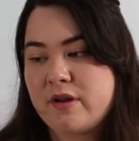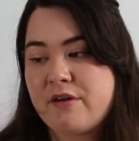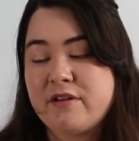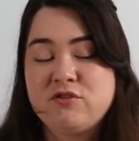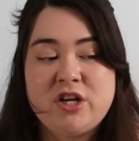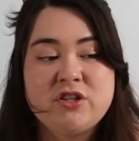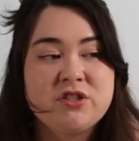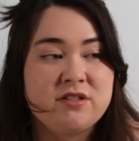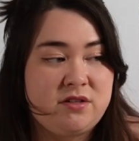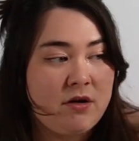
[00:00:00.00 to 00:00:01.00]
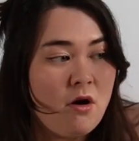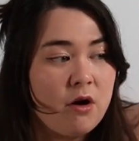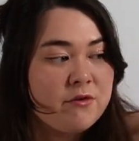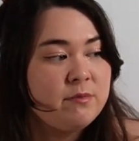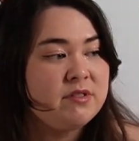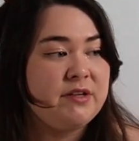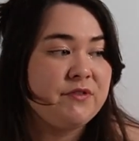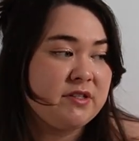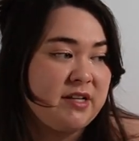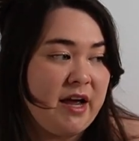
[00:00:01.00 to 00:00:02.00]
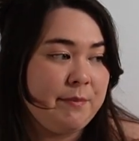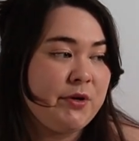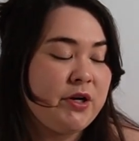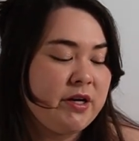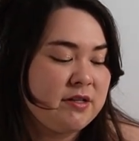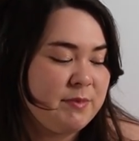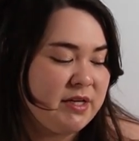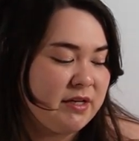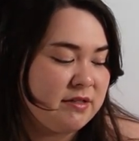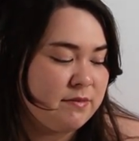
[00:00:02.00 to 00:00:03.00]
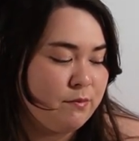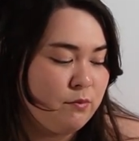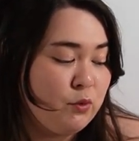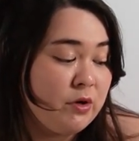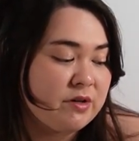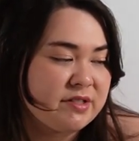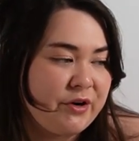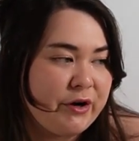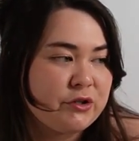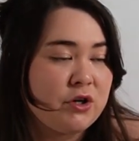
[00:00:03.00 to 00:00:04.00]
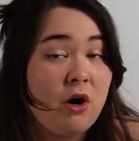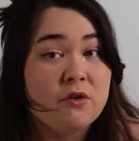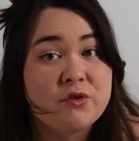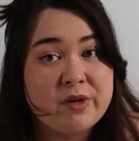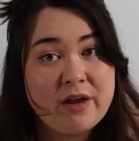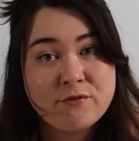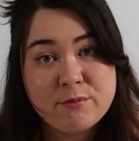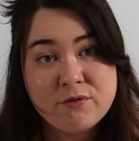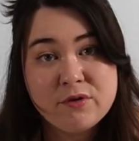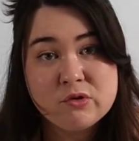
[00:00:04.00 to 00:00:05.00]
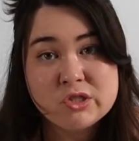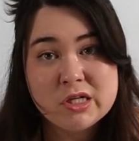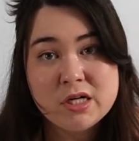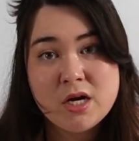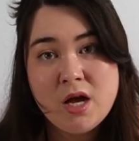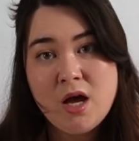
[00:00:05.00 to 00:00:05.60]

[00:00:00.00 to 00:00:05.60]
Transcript: how they've changed because they're all from different time periods because Mu Young's character also came from the future.